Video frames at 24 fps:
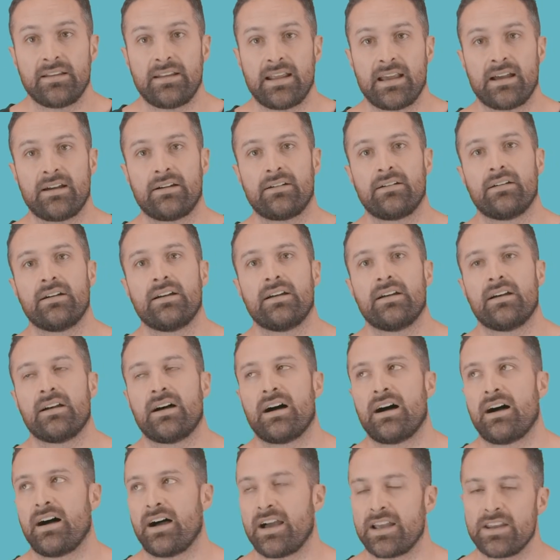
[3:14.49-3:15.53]
Now,
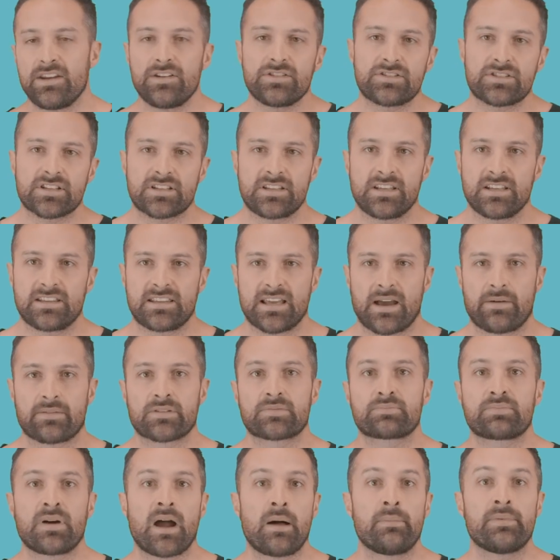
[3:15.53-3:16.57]
I used to think that
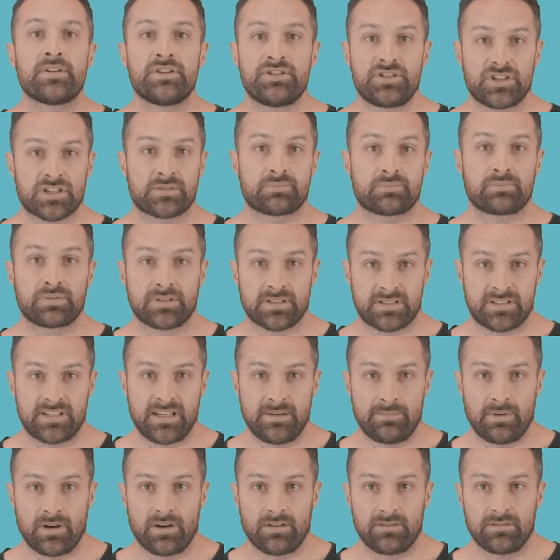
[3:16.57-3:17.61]
was probably just
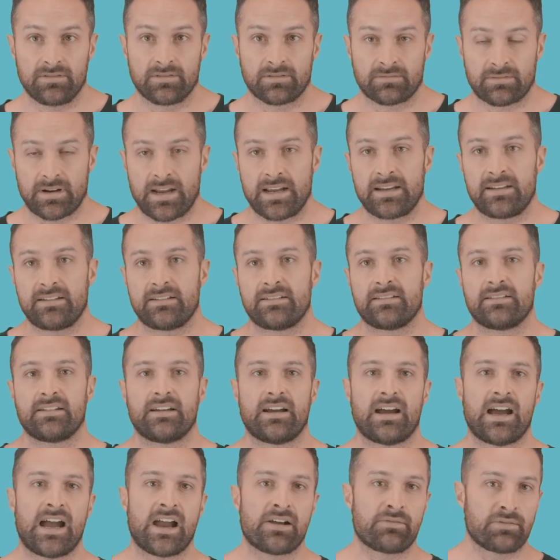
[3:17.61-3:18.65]
placebo, right?
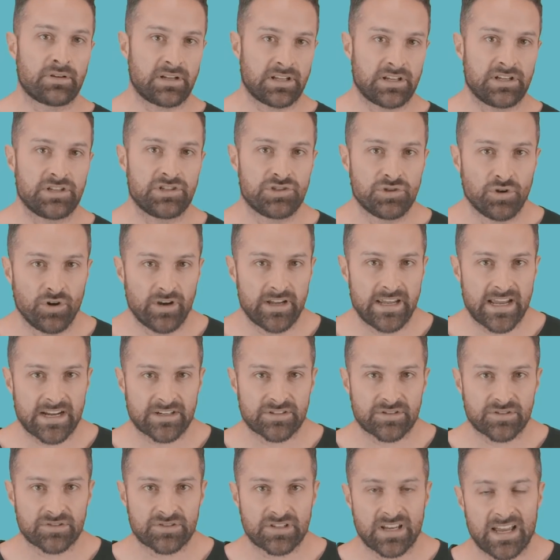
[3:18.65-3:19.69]
I really enjoy
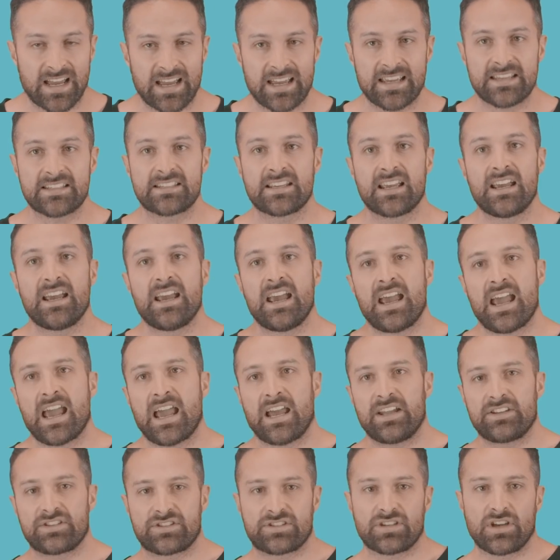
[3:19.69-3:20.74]
exercise,
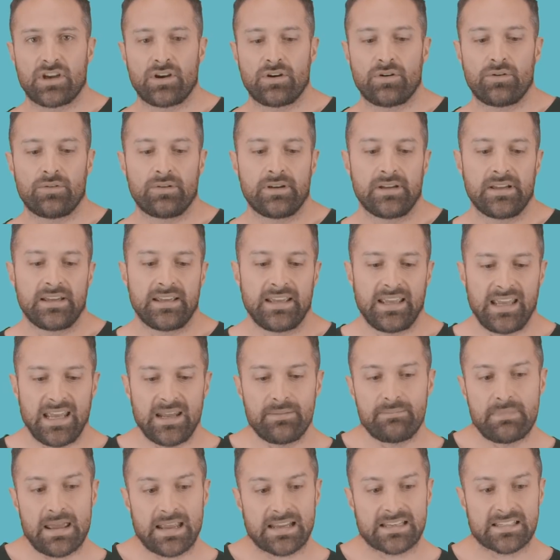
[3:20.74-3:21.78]
and so
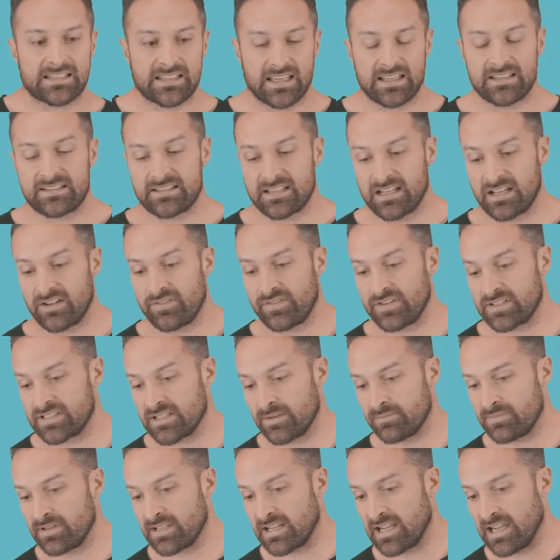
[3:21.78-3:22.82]
it makes sense that if it's
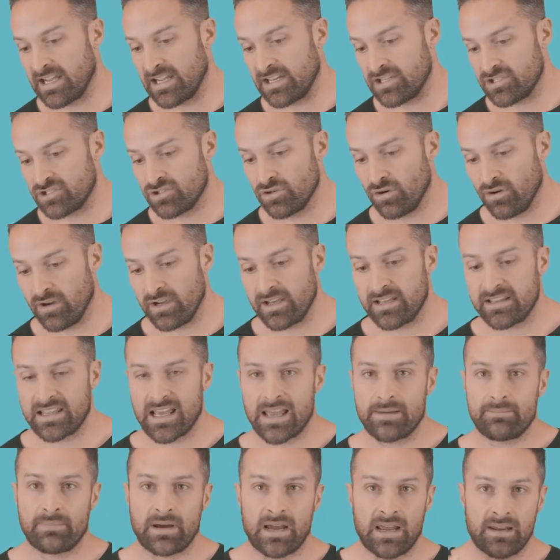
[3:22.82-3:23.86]
something I enjoy,
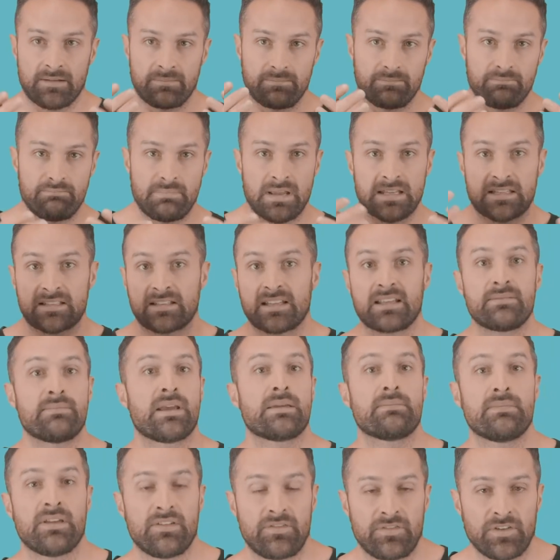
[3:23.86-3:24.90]
that might mentally
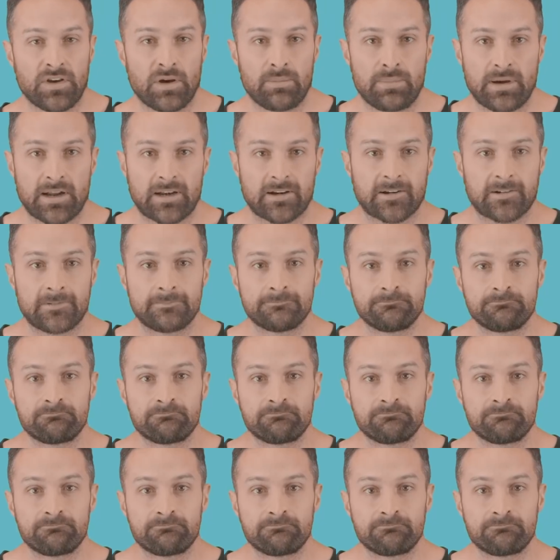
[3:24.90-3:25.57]
make me feel better.